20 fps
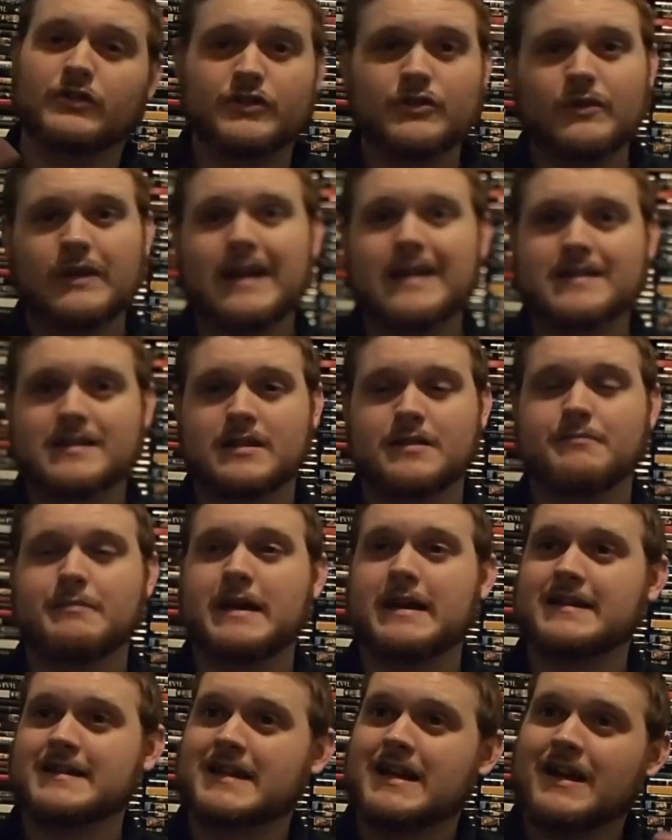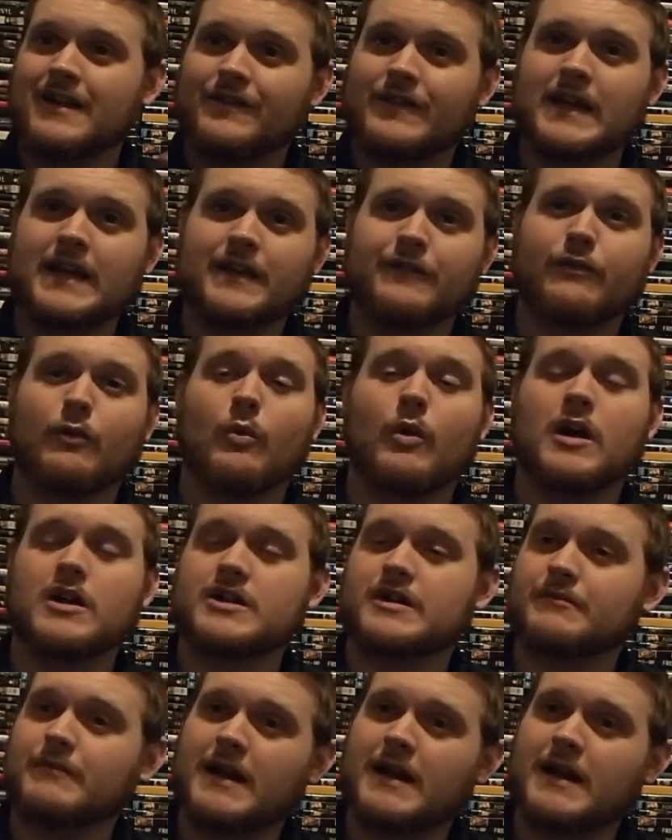You guys are the best. Thank you for watching.